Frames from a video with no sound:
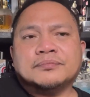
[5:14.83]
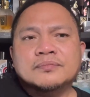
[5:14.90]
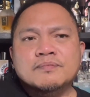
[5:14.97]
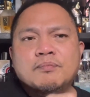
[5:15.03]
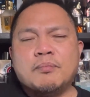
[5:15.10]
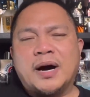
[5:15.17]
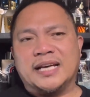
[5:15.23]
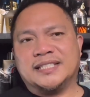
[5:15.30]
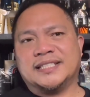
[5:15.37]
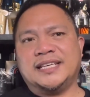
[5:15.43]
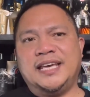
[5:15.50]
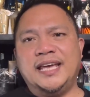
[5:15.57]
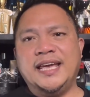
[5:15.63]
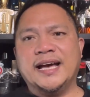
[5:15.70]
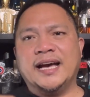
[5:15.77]

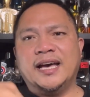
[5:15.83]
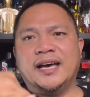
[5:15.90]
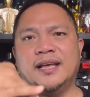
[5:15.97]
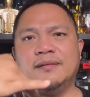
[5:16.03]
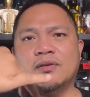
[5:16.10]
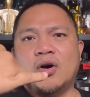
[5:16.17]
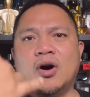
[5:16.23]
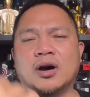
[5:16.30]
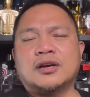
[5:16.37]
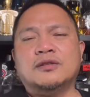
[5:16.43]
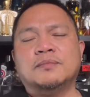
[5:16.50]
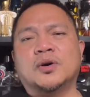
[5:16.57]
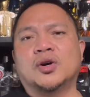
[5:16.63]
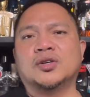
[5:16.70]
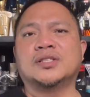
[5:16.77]
musky and
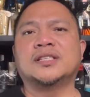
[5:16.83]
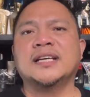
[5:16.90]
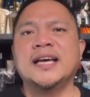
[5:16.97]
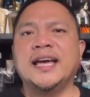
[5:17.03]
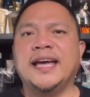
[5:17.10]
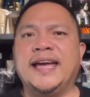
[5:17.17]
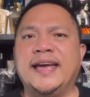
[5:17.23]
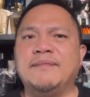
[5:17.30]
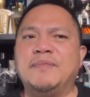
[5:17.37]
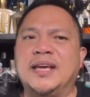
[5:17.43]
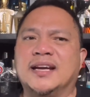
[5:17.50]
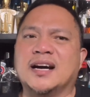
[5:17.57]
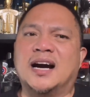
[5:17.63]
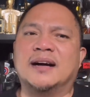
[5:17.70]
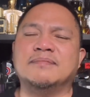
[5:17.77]
Okmos, it
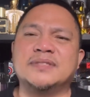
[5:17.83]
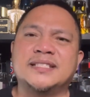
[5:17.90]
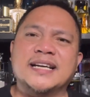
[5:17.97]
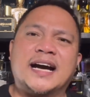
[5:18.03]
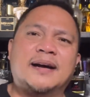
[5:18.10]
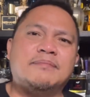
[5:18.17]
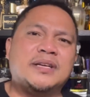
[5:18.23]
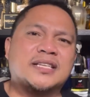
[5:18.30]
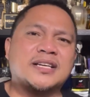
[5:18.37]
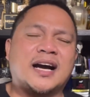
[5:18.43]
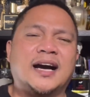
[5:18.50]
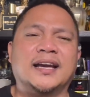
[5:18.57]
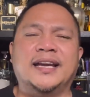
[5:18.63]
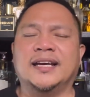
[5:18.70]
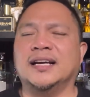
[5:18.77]
becomes that
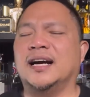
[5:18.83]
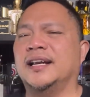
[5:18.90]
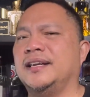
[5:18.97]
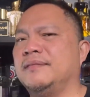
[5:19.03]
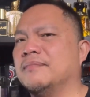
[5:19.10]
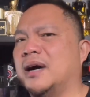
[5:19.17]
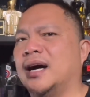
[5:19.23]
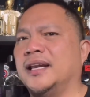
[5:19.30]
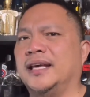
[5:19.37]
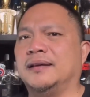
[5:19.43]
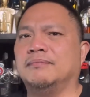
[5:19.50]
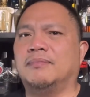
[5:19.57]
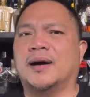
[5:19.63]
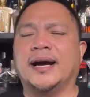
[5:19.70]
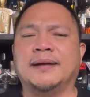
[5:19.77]
metallic animalic
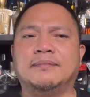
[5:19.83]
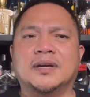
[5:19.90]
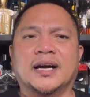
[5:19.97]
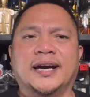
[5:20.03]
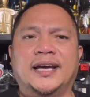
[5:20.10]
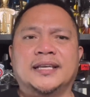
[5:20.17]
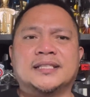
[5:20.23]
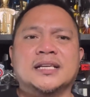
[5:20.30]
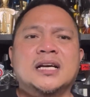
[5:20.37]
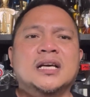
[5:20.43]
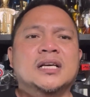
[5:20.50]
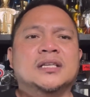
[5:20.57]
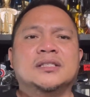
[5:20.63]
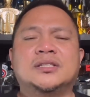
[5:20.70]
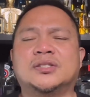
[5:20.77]
vibe, guys.
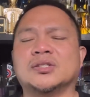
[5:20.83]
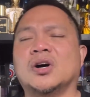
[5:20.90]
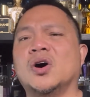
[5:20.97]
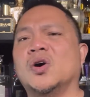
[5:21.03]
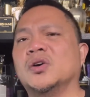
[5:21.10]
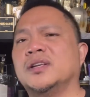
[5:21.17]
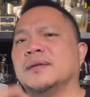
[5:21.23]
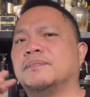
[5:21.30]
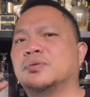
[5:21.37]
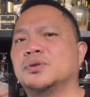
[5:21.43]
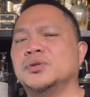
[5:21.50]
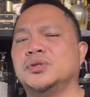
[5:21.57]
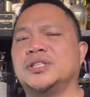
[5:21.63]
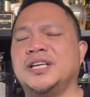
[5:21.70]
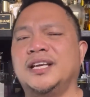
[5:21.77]
So the
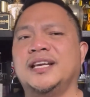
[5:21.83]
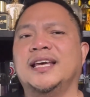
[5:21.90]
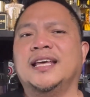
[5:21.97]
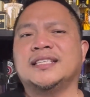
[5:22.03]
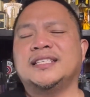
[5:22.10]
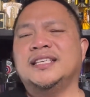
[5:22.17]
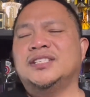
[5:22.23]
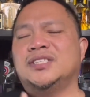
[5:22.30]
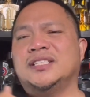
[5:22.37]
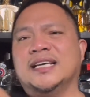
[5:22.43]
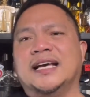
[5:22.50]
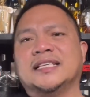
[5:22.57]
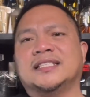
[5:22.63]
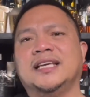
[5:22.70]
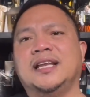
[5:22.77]
fruitiness is
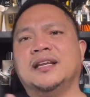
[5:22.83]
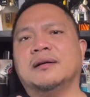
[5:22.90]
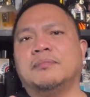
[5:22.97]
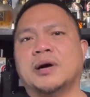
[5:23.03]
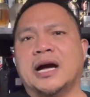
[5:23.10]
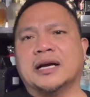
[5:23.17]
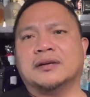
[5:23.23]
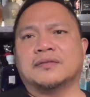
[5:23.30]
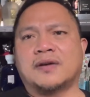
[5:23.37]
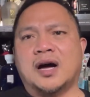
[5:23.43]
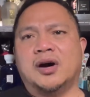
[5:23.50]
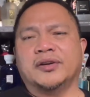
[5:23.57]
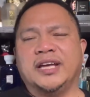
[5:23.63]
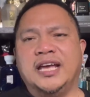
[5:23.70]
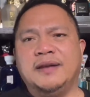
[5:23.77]
just in the
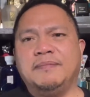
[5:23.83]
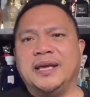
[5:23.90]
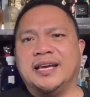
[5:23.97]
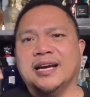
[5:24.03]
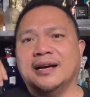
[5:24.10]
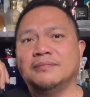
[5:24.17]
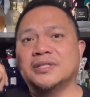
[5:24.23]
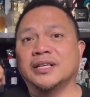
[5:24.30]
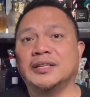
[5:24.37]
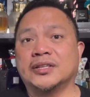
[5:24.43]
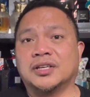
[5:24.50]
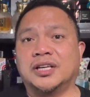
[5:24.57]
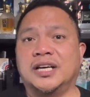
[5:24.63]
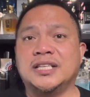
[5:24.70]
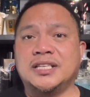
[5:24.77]
background, it becomes an
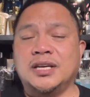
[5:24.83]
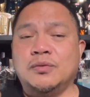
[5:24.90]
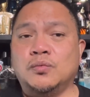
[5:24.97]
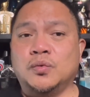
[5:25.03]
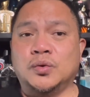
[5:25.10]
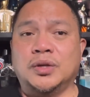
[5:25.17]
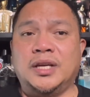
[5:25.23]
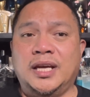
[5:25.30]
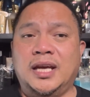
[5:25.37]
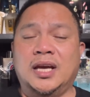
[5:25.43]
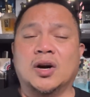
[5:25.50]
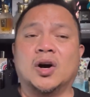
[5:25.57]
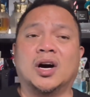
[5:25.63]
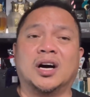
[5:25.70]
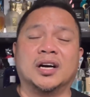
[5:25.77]
earthy woody
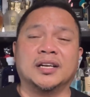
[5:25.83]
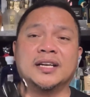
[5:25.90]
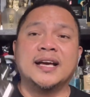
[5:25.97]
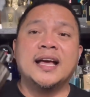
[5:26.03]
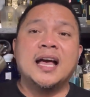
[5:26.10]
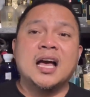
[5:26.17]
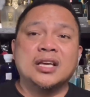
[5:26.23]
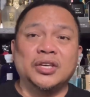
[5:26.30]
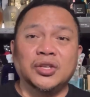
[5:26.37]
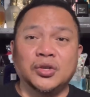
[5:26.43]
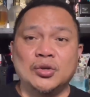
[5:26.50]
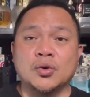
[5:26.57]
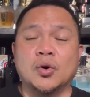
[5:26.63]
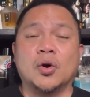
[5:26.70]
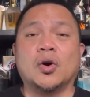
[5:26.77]
on
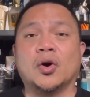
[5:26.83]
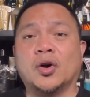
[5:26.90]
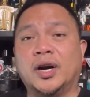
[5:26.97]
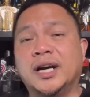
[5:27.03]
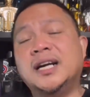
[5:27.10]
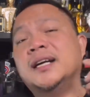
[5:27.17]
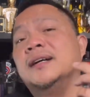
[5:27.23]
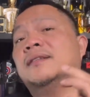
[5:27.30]
your